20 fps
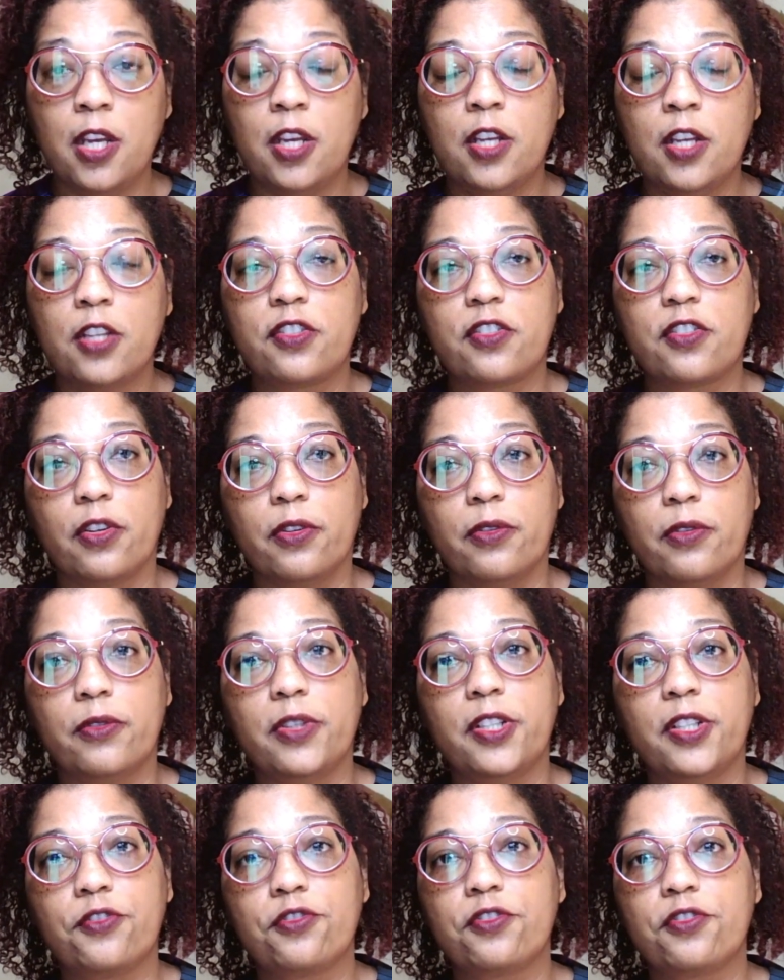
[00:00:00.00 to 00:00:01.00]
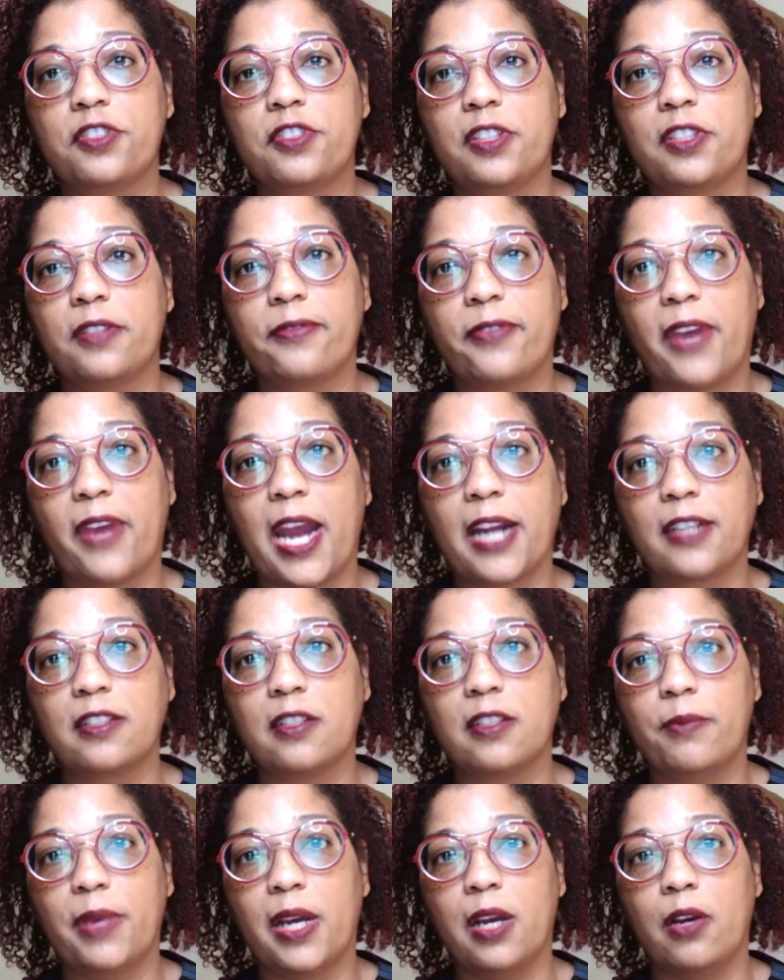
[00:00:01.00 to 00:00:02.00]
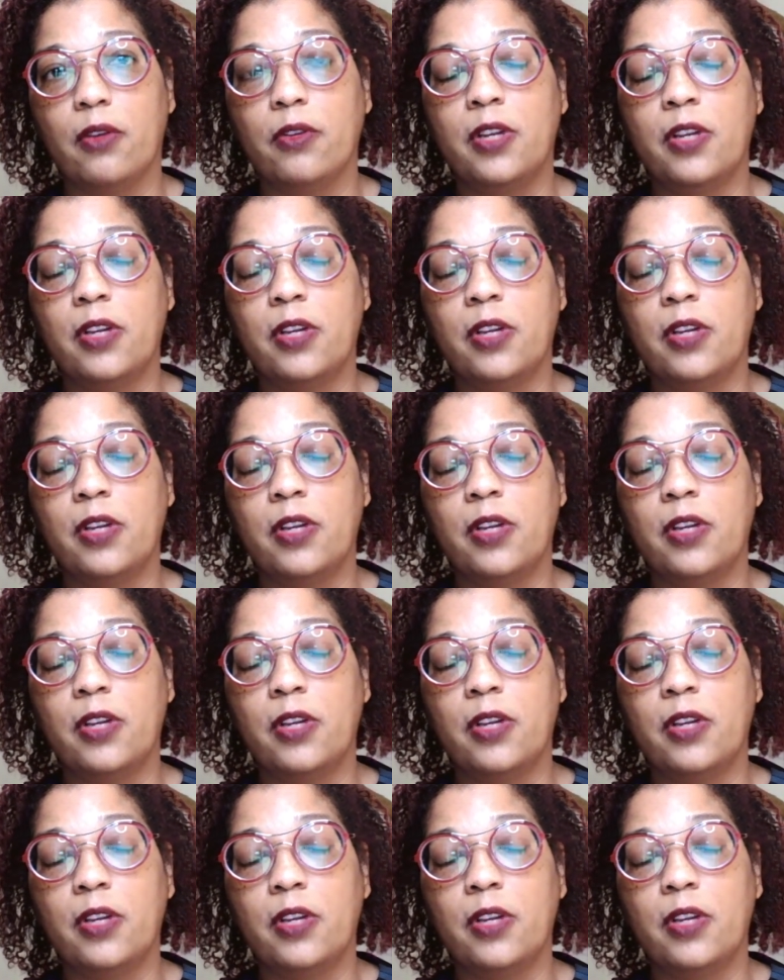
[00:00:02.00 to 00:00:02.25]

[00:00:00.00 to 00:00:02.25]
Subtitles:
So, interesting fact about